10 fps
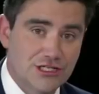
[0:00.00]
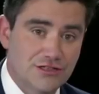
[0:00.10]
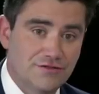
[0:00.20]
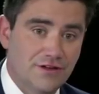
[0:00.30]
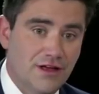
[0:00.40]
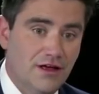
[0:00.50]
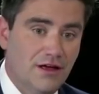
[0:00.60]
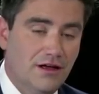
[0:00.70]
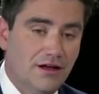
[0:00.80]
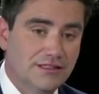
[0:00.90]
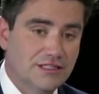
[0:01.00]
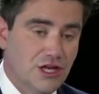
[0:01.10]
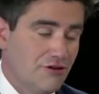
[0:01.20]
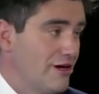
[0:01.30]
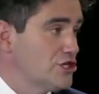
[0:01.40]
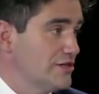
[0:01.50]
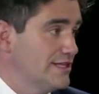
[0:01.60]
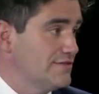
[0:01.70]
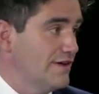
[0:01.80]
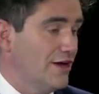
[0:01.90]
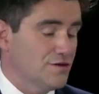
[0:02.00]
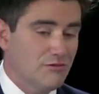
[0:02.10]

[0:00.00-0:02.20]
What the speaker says: of degeneration of these valves,